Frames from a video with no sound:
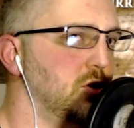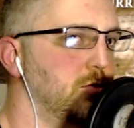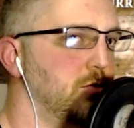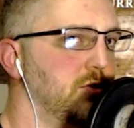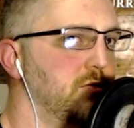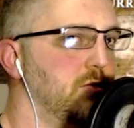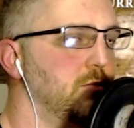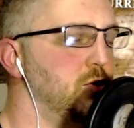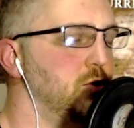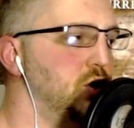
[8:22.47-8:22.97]
but
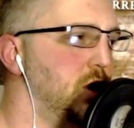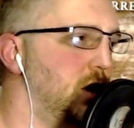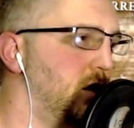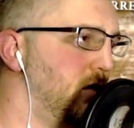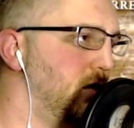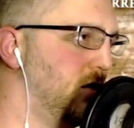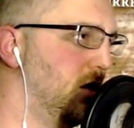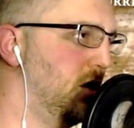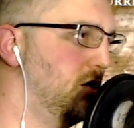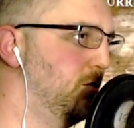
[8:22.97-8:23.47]
from
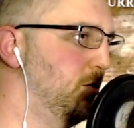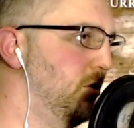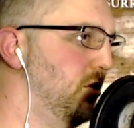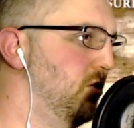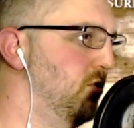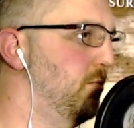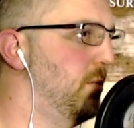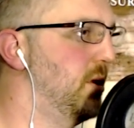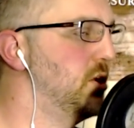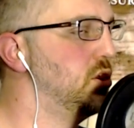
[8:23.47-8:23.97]
John's Gospel
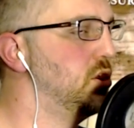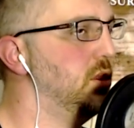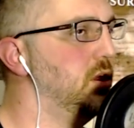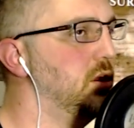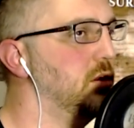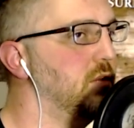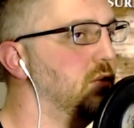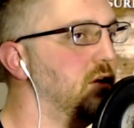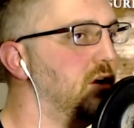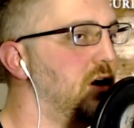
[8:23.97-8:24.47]
especially,
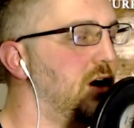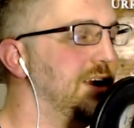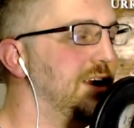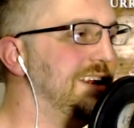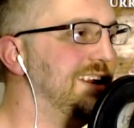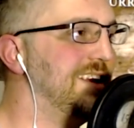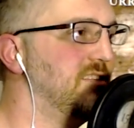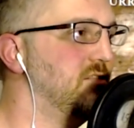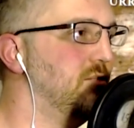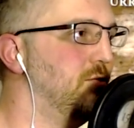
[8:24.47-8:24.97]
into the
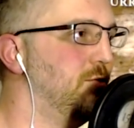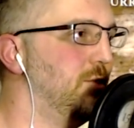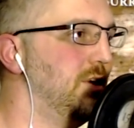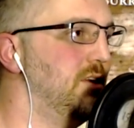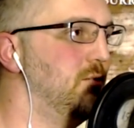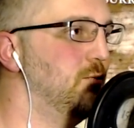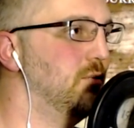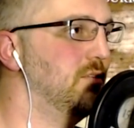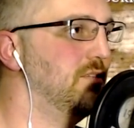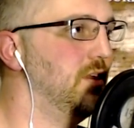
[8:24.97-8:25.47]
context of what
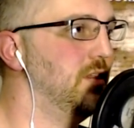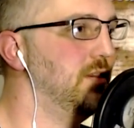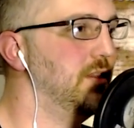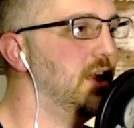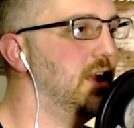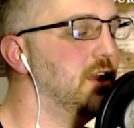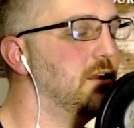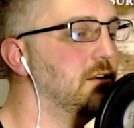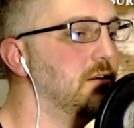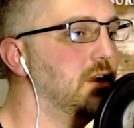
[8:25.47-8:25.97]
he would say
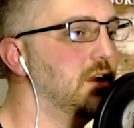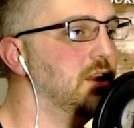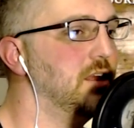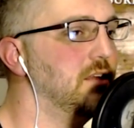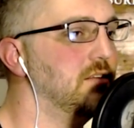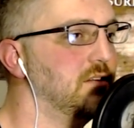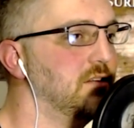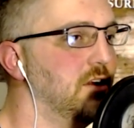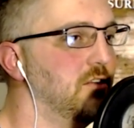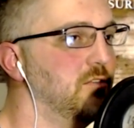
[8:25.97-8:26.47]
later in
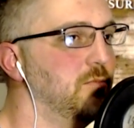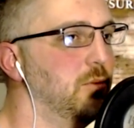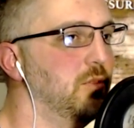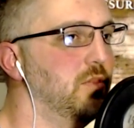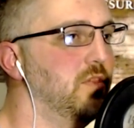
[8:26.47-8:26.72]
his Gospel.